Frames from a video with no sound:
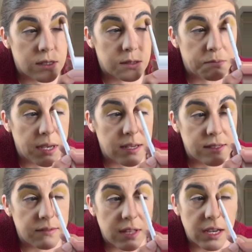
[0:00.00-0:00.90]

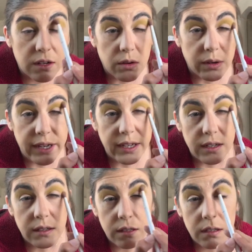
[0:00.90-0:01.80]
space of that
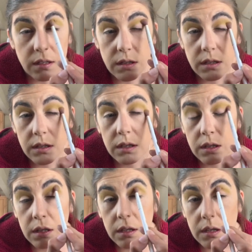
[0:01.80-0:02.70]
green,
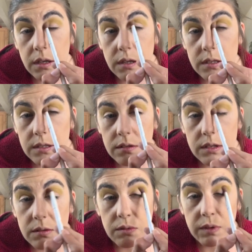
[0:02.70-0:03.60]
so
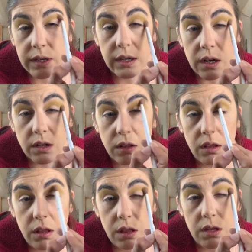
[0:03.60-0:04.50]
that when we are
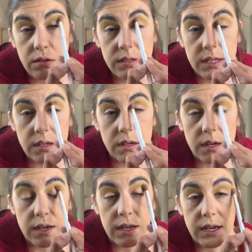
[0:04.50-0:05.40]
closing our
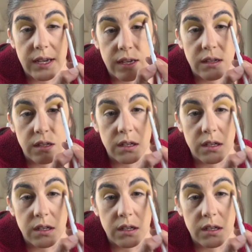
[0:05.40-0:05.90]
eye,